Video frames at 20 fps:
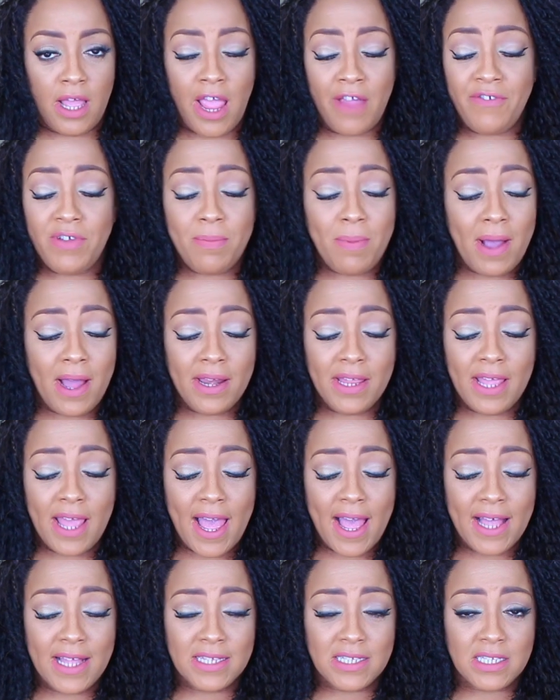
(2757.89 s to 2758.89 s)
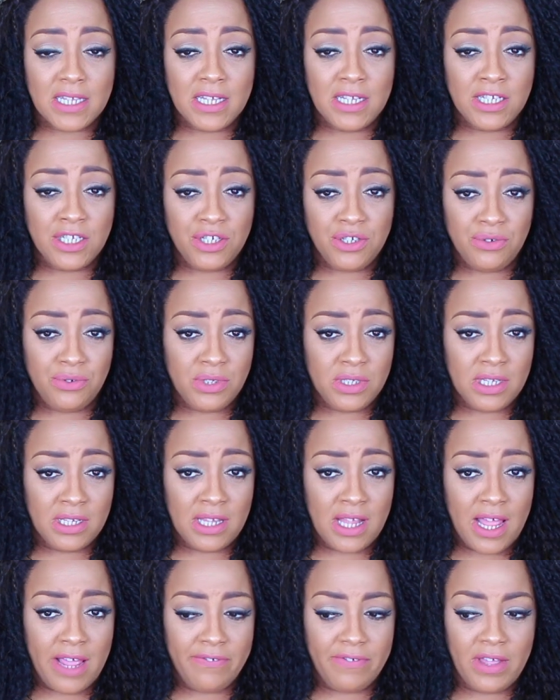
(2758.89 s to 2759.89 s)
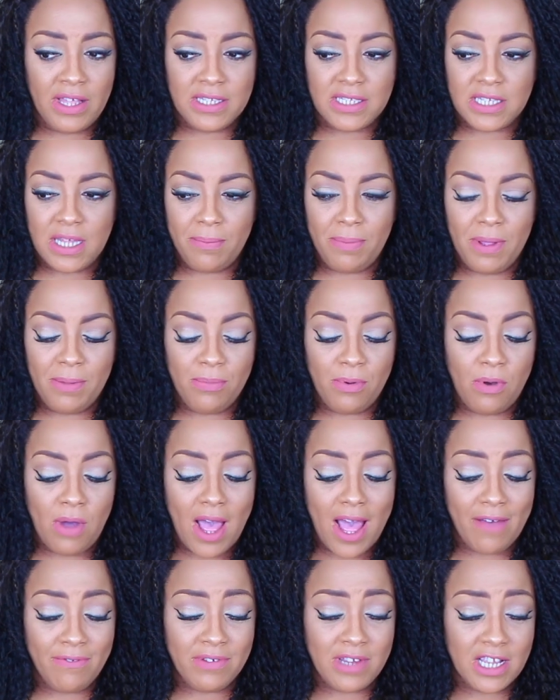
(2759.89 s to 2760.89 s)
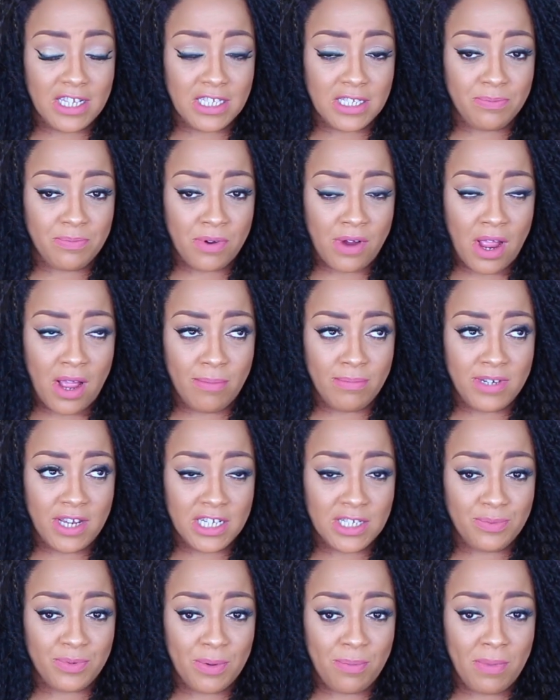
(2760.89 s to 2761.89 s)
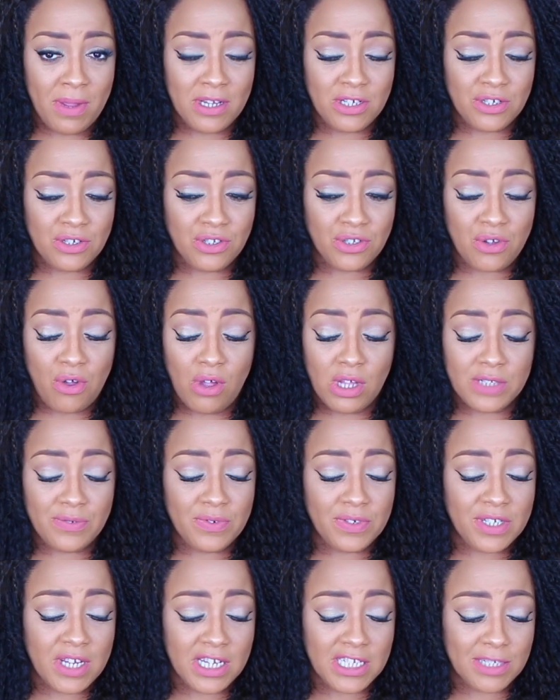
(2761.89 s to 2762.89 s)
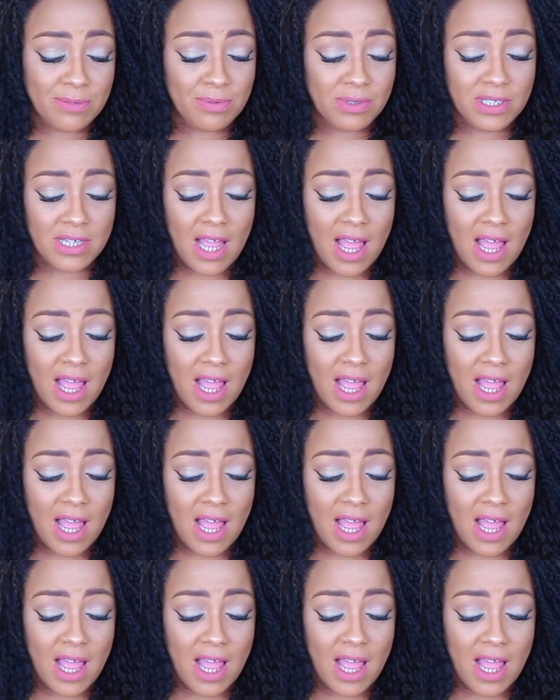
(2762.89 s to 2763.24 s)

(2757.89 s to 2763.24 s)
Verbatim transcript: everybody has issues in life, and some people have desperate, um, desperate measures, calls for desperate